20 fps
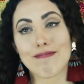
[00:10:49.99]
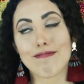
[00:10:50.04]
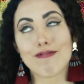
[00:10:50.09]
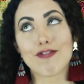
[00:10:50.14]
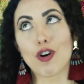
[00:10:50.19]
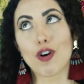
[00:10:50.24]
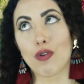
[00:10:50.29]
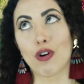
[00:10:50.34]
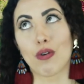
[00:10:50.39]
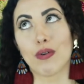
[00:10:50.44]

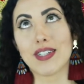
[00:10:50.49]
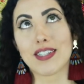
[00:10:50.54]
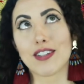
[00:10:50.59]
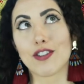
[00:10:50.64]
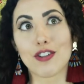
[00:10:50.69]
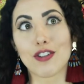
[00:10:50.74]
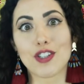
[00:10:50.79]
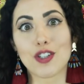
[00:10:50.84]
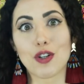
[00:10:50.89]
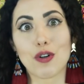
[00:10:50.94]
don't always
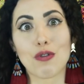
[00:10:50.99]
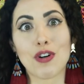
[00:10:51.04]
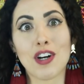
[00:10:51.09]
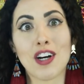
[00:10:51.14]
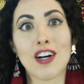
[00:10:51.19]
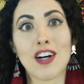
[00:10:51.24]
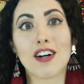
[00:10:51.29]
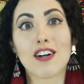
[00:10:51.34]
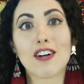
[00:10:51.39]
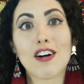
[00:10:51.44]
look so
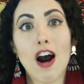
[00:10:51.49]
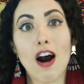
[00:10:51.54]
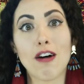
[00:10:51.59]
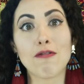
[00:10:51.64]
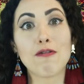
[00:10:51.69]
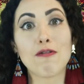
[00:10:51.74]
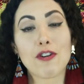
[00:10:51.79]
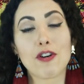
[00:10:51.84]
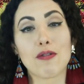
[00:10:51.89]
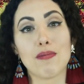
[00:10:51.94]

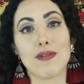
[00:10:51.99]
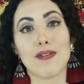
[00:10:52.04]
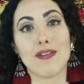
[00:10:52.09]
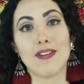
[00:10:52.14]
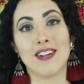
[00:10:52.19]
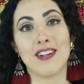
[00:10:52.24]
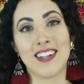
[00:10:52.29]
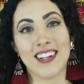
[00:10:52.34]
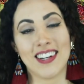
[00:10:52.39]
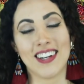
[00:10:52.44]

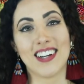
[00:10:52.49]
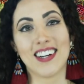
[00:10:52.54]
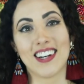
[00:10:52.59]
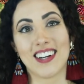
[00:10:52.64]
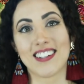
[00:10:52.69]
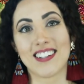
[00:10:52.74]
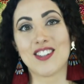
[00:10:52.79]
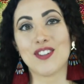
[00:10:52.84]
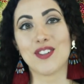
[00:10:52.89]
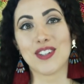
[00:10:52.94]
comfortable
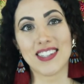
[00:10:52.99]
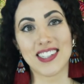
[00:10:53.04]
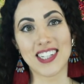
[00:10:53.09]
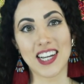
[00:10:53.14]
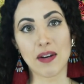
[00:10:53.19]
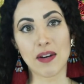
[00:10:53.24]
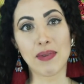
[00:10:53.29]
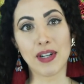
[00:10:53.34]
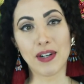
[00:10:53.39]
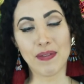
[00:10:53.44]
to
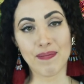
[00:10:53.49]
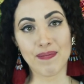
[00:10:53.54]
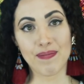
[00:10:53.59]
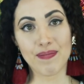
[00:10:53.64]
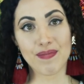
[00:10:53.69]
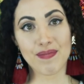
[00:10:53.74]
examine.